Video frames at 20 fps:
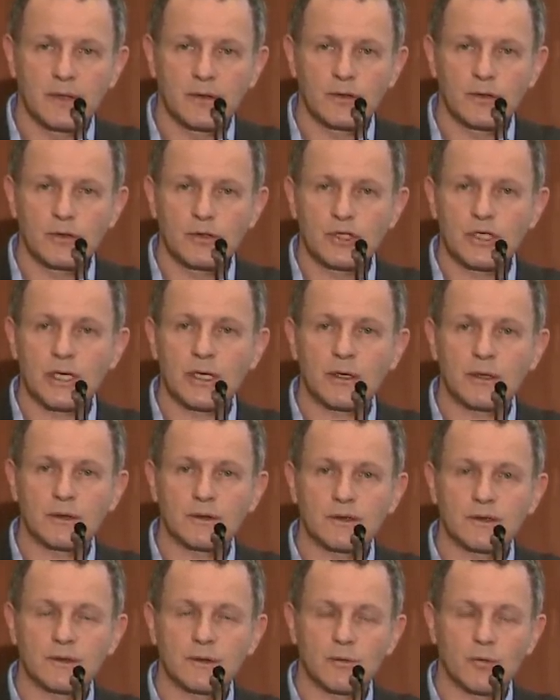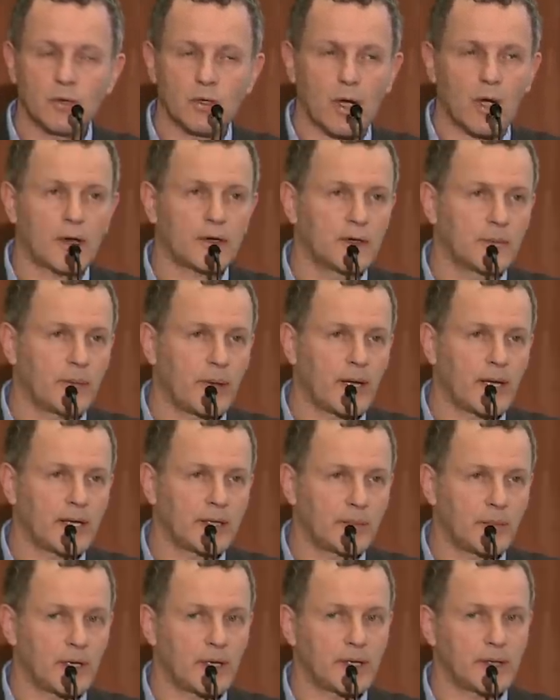Two chairs were
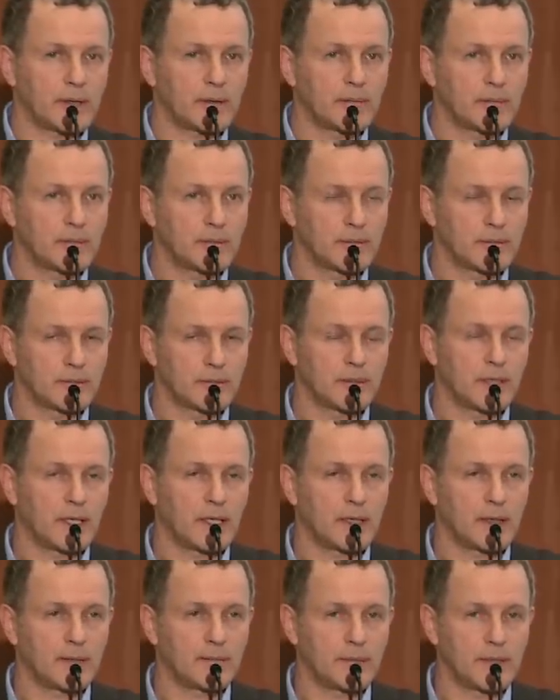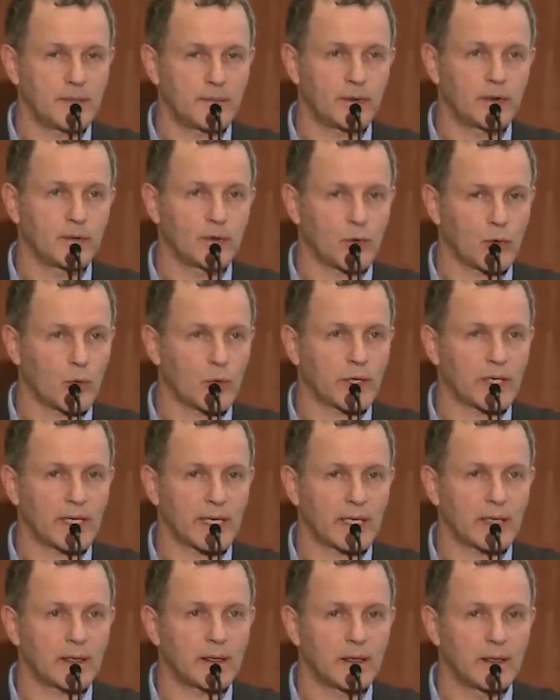occupied by people who were
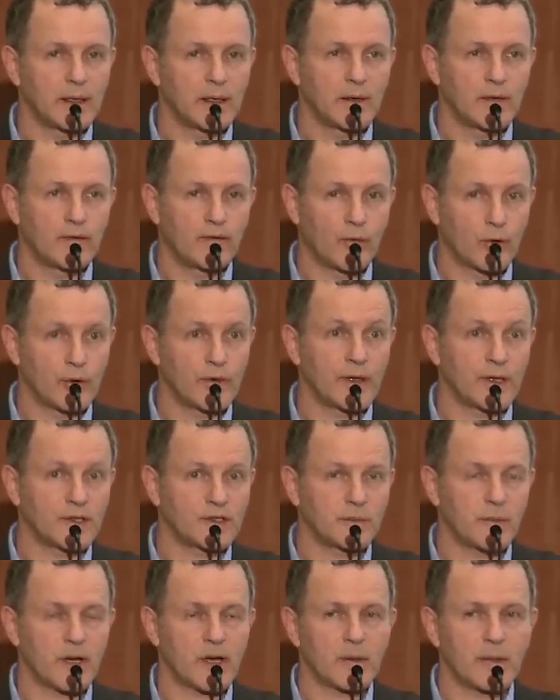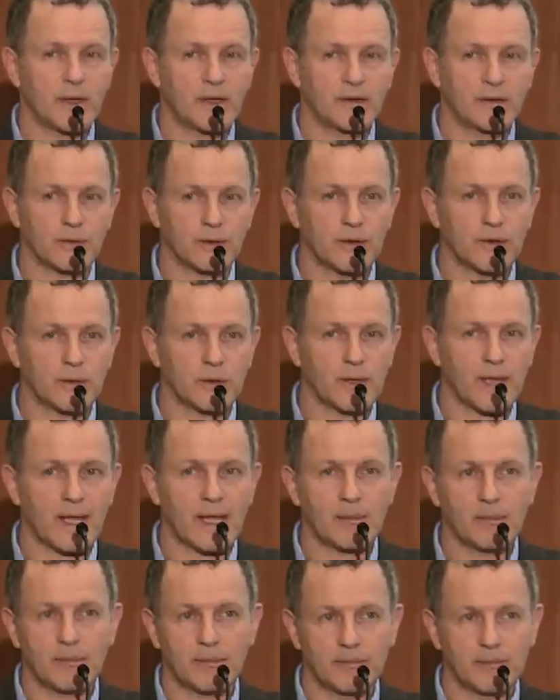working for the experimenter in their
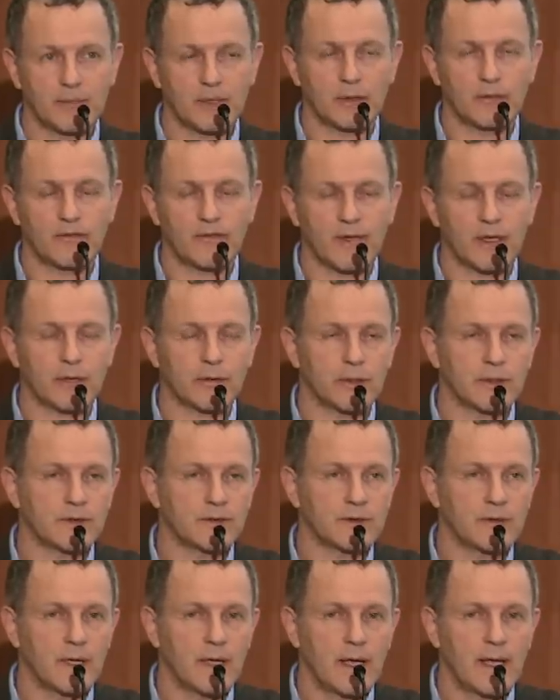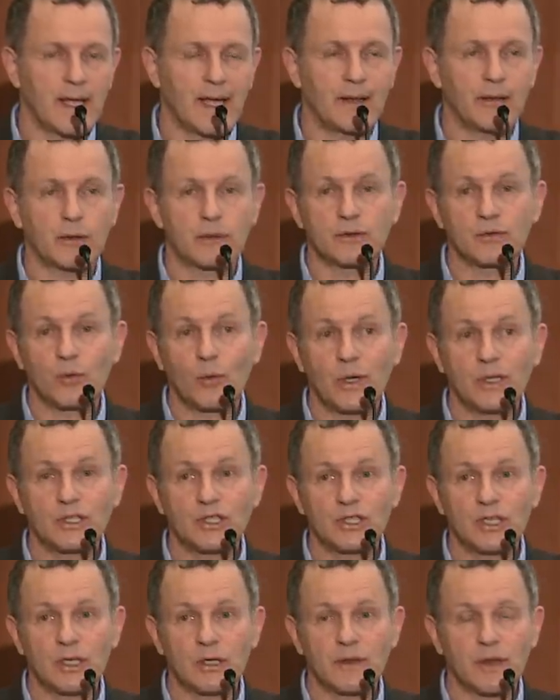lab, Confederates, and there was one
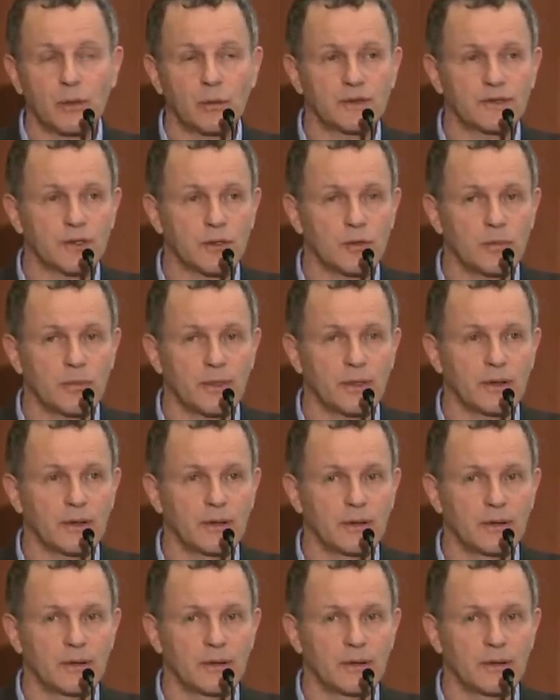chair that was open.